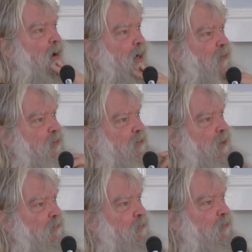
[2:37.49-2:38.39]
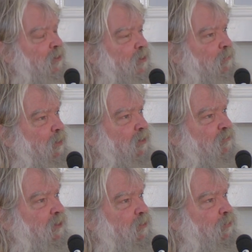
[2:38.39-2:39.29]
I think the other thing that
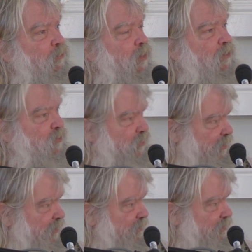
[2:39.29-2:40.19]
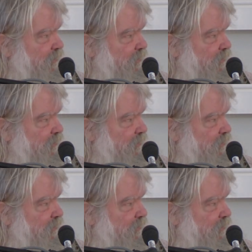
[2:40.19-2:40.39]
Barfield wanted,